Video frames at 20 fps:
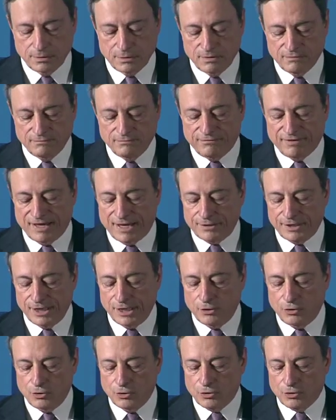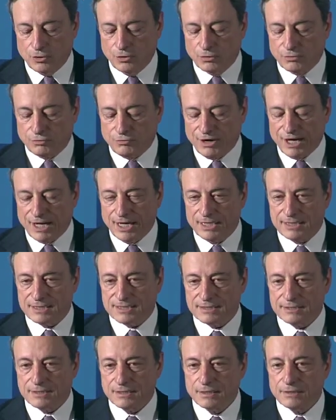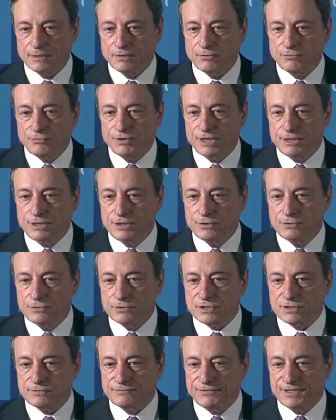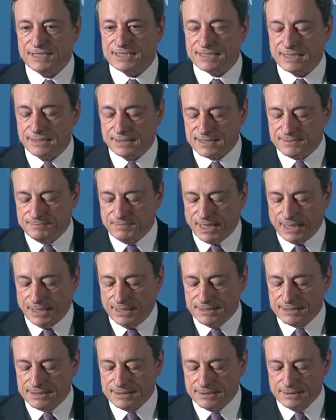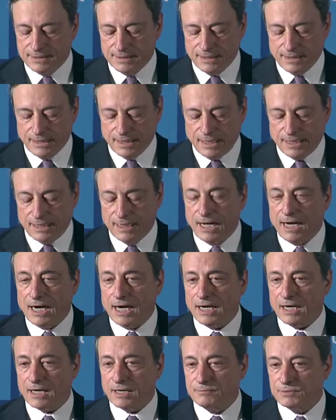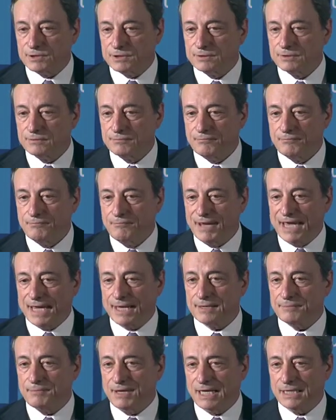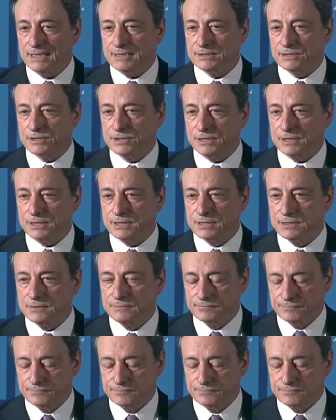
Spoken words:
Very low growth rates reduced fiscal space and harmed bank balance sheets.